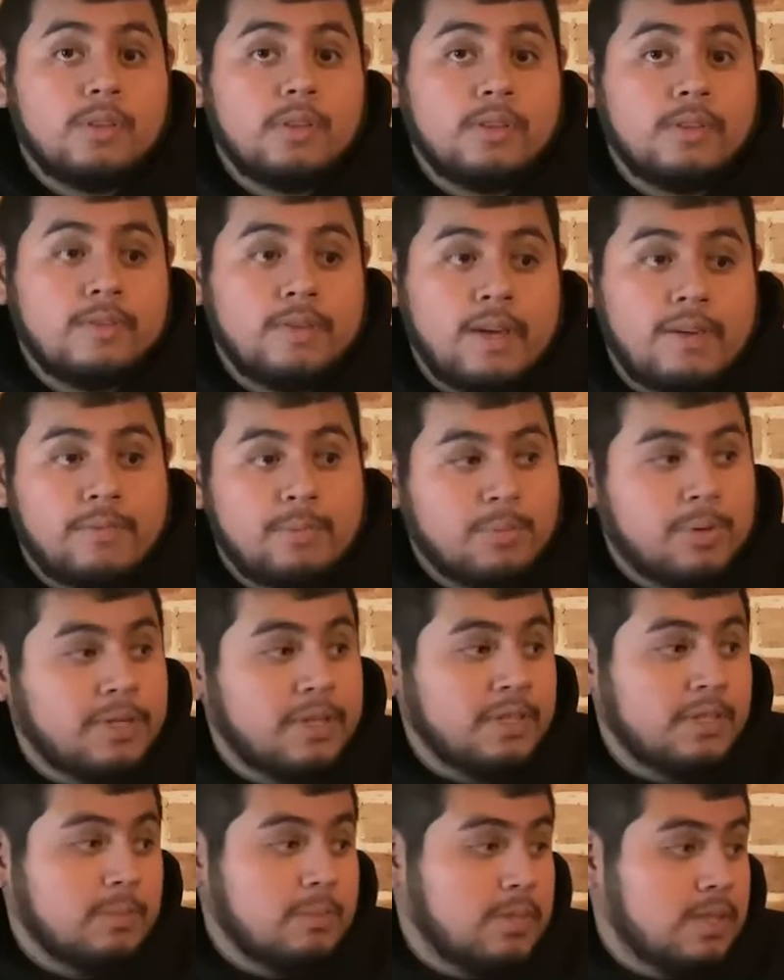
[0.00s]
I have a
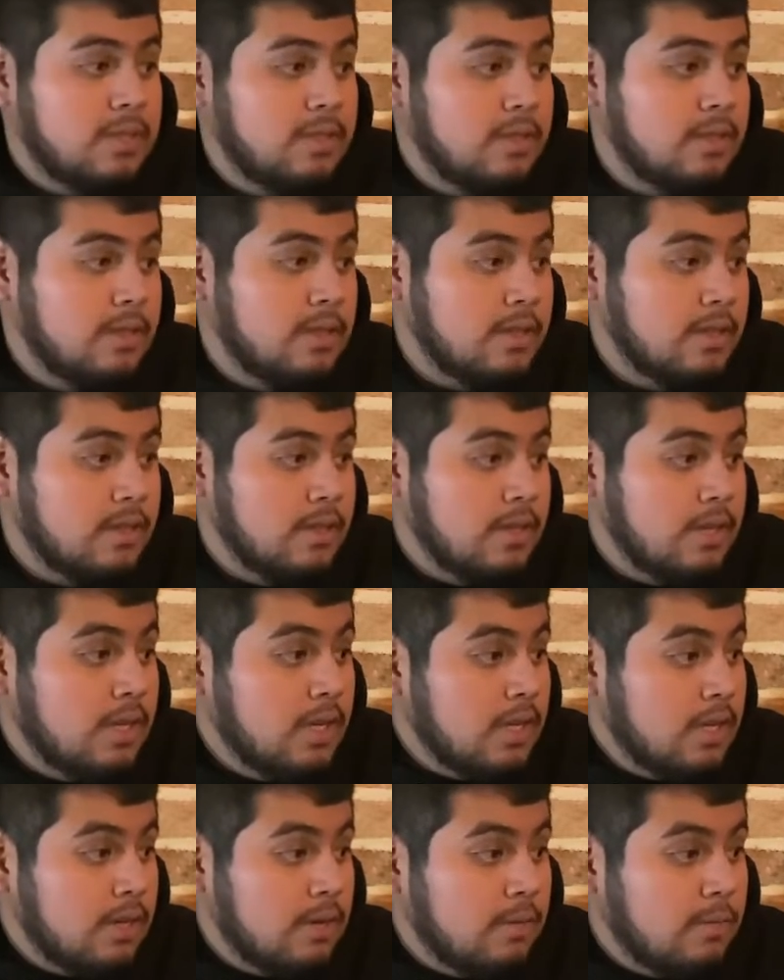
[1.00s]
predicament.
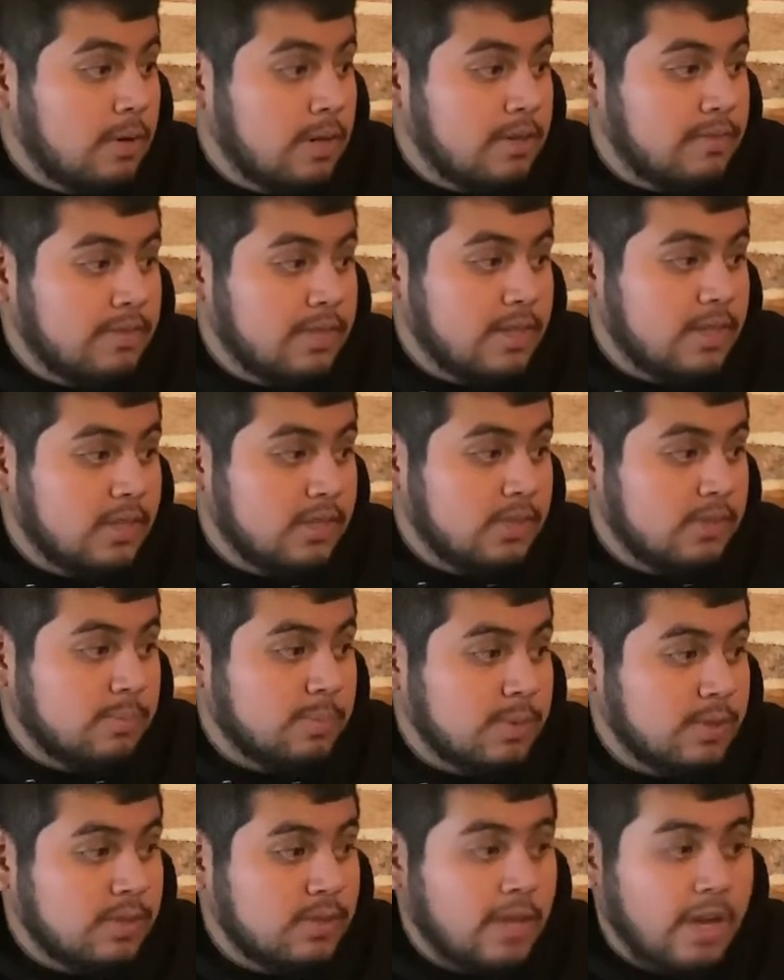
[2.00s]
Wi-Fi has
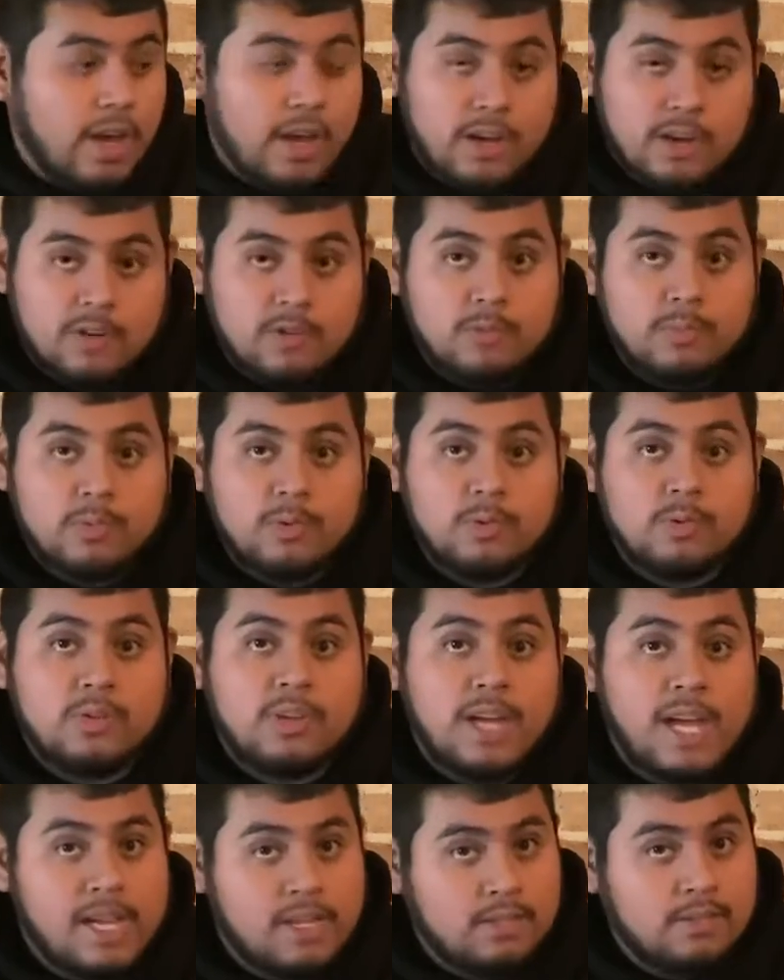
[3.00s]
been terrible
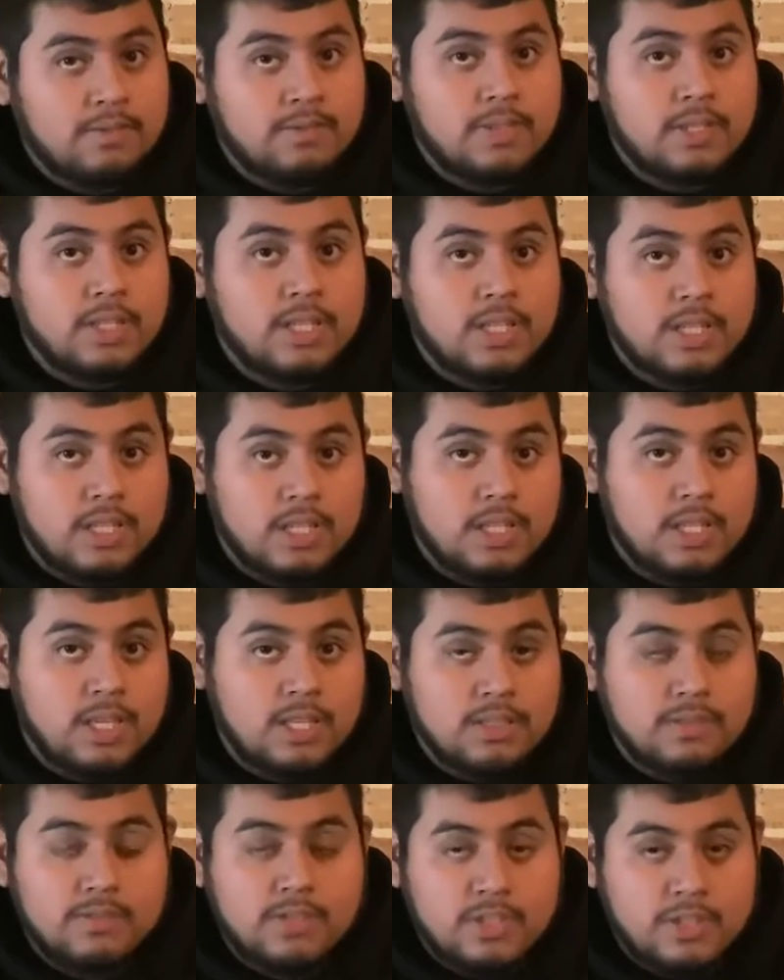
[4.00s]
as of late, as
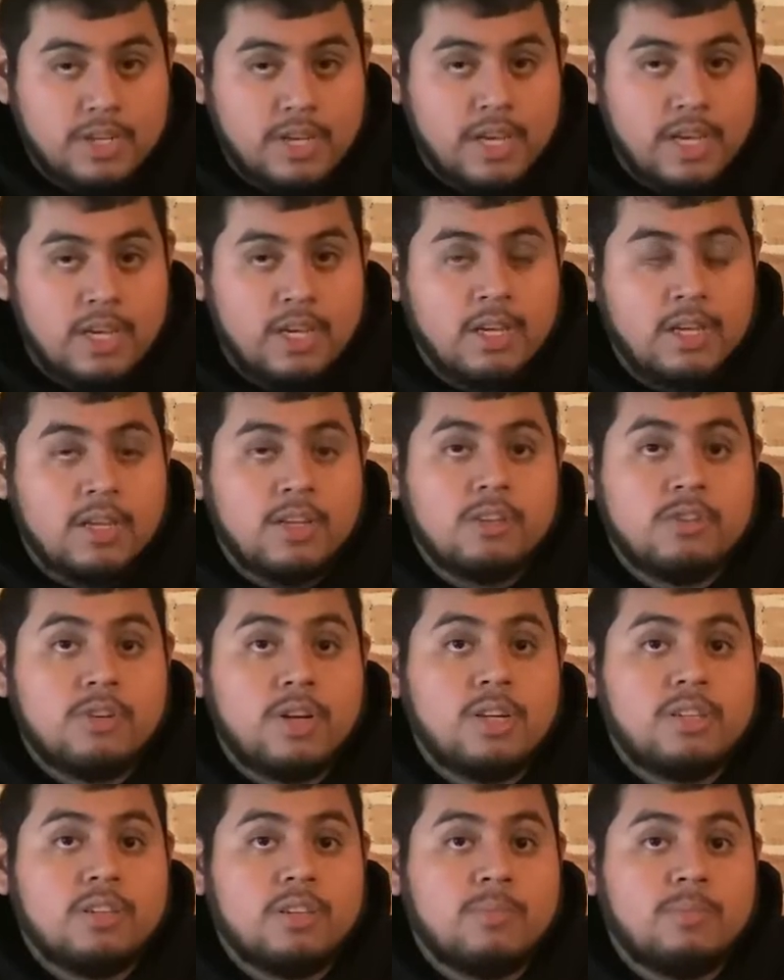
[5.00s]
of today.
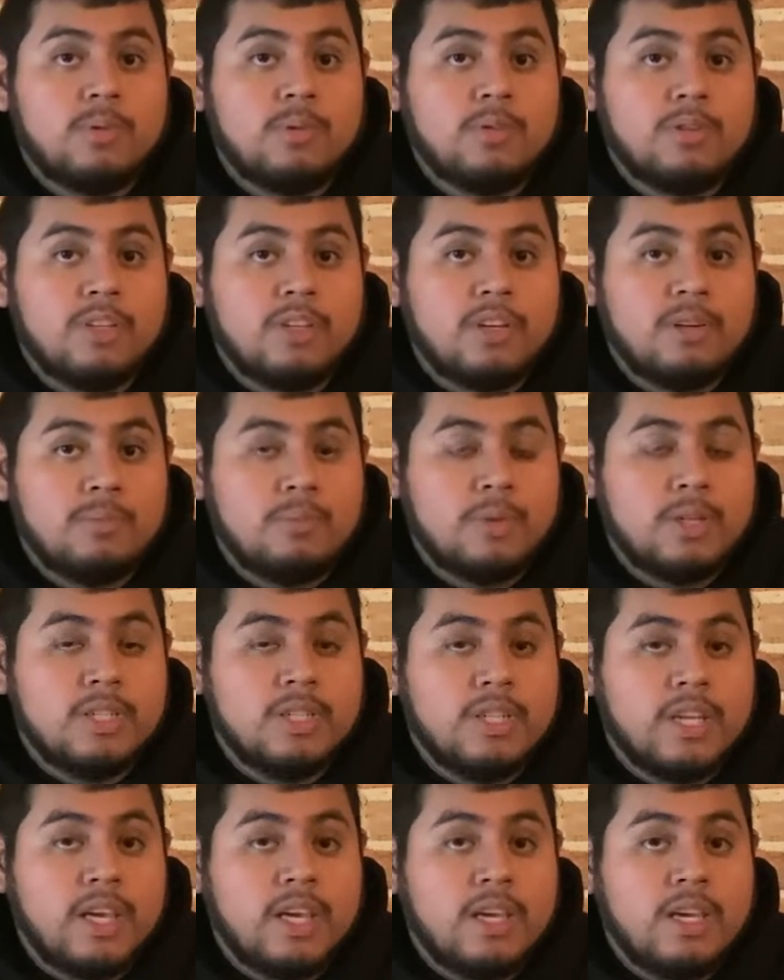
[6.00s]
Trying to upload it on
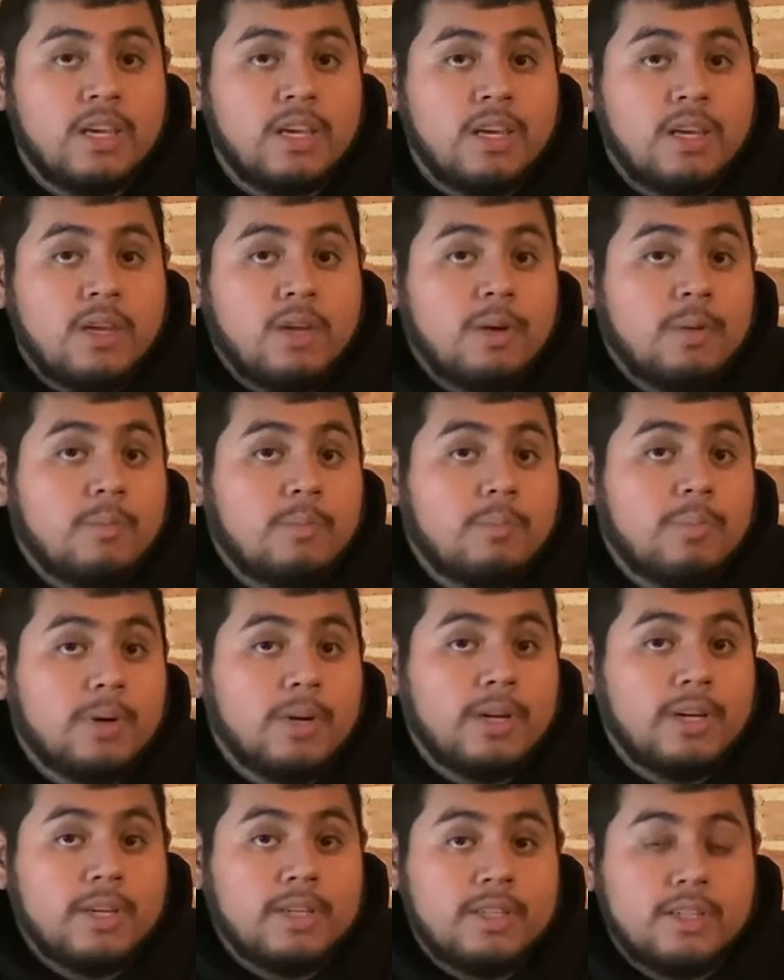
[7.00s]
Monday,
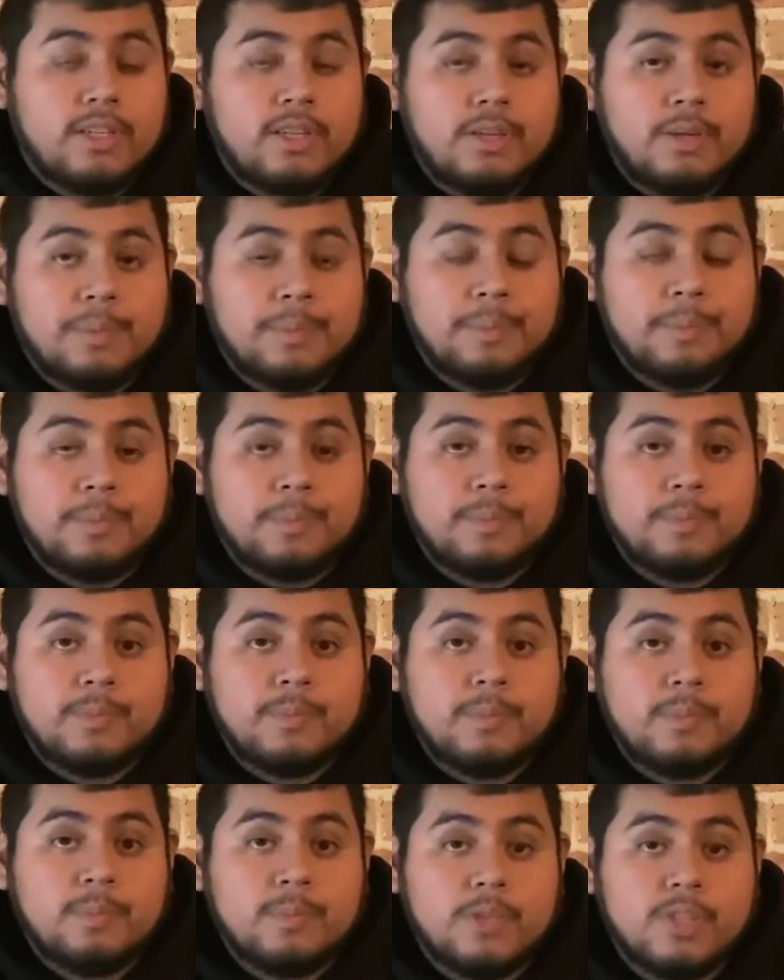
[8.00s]
but
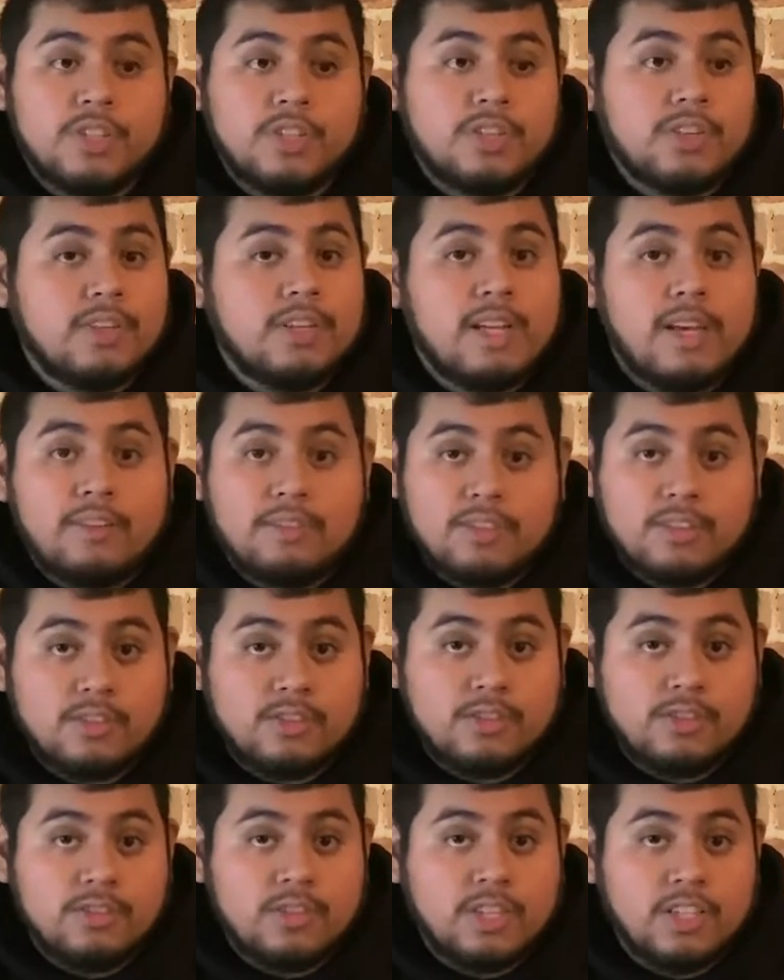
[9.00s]
we're just gonna have to
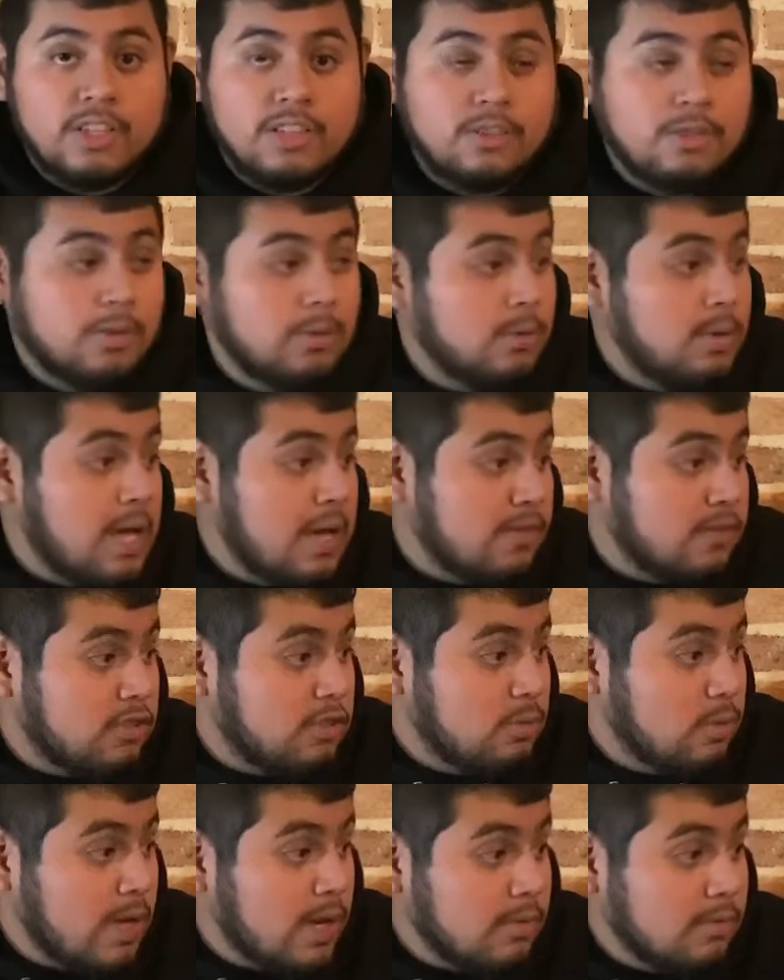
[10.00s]
stick it through. I have
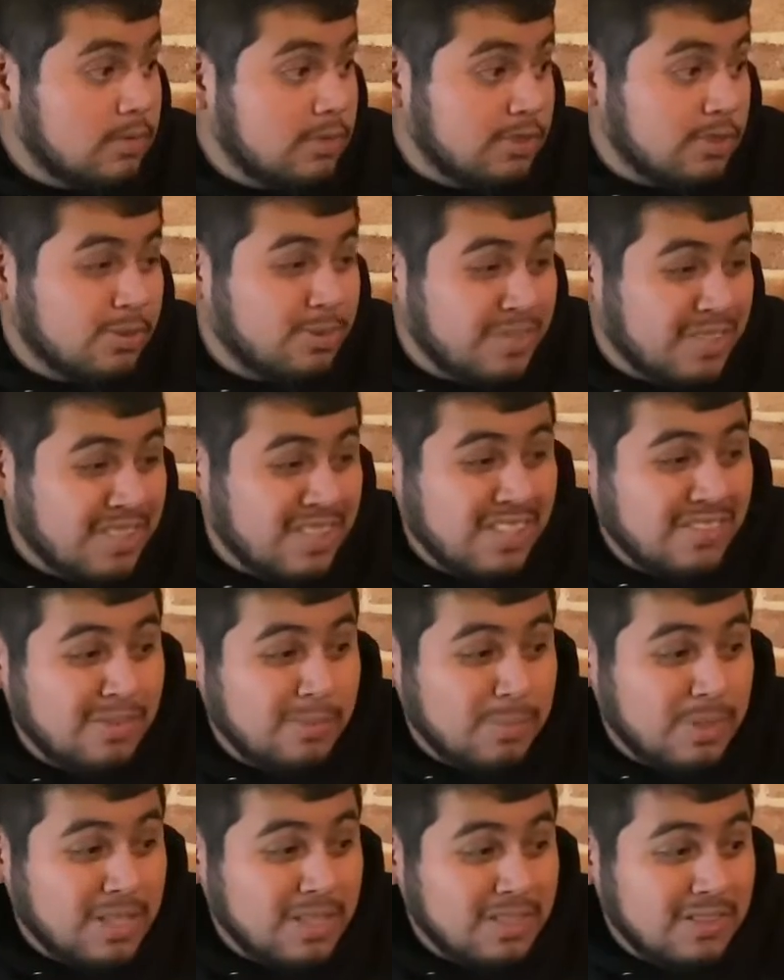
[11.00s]
2 hours and 27
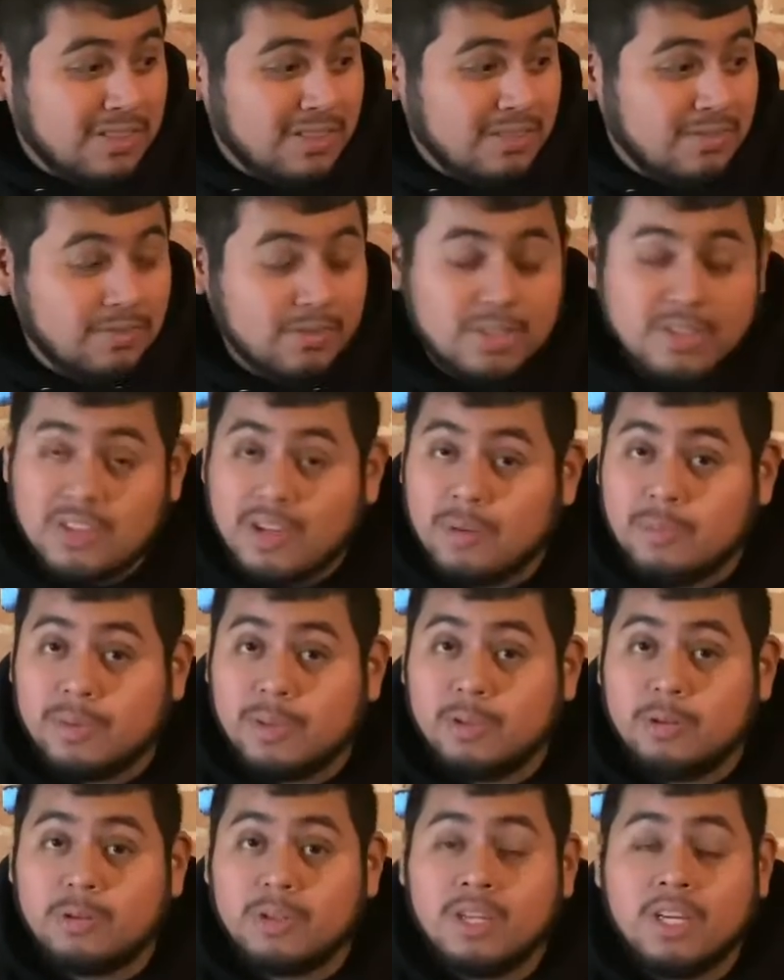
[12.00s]
minutes for it to
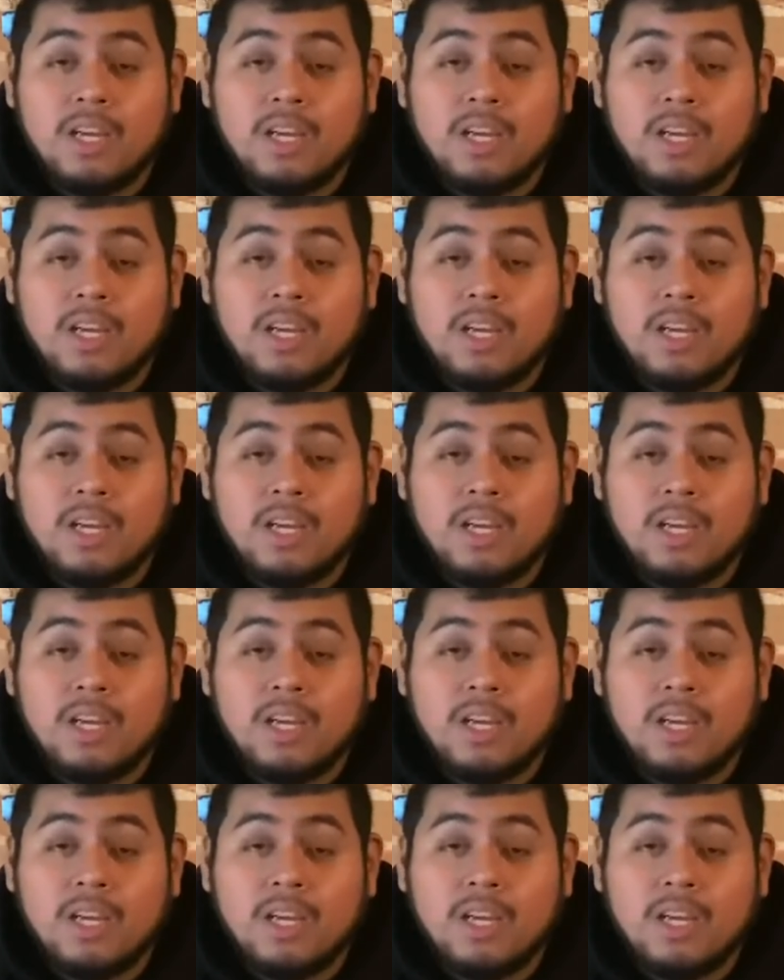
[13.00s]
upload.